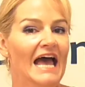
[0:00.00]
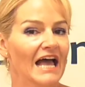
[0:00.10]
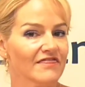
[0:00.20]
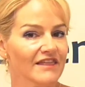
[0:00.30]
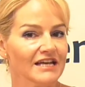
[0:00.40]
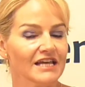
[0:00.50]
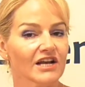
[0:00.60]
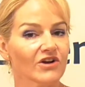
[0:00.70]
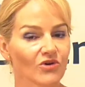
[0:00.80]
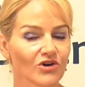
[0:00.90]
And then
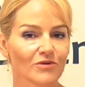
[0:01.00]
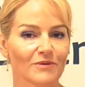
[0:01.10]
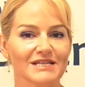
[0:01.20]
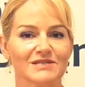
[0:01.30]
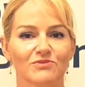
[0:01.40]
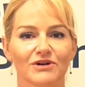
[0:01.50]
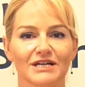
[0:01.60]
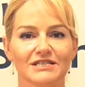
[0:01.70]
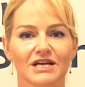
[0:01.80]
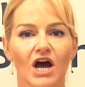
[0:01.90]
in an oil-based
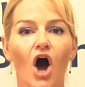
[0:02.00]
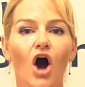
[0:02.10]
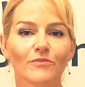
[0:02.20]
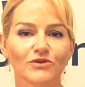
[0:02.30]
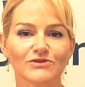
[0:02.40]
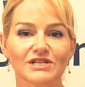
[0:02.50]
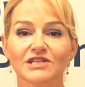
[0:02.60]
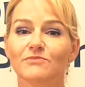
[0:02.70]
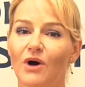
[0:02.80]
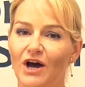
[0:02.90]
product, I'm using
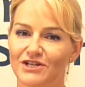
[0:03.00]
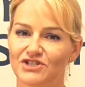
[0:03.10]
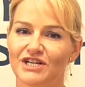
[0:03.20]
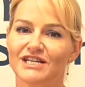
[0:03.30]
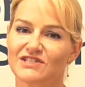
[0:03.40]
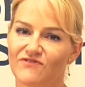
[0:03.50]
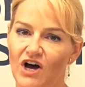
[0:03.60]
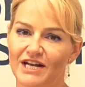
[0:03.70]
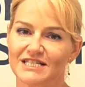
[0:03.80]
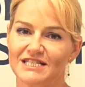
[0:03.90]
the Biogenics
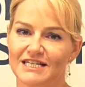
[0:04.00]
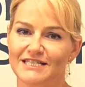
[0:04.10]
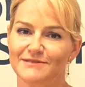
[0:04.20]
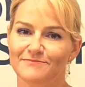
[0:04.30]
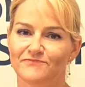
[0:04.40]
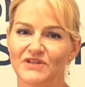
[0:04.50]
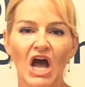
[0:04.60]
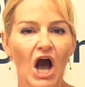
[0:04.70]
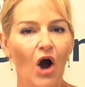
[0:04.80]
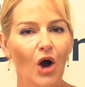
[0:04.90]
Vita-C.
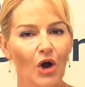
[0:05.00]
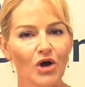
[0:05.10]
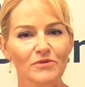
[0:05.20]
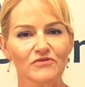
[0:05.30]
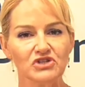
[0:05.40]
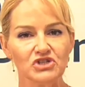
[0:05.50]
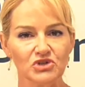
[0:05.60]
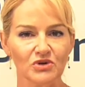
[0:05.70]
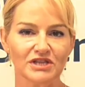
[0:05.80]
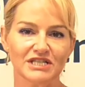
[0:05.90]
I hope you've
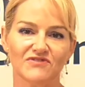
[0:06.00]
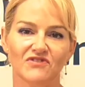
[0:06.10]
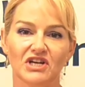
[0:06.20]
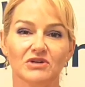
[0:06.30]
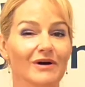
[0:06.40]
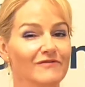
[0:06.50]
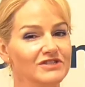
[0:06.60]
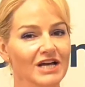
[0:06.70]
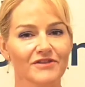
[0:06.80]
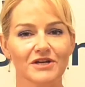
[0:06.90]
enjoyed this video. I've
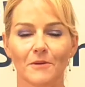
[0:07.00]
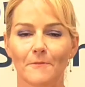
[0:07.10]
done the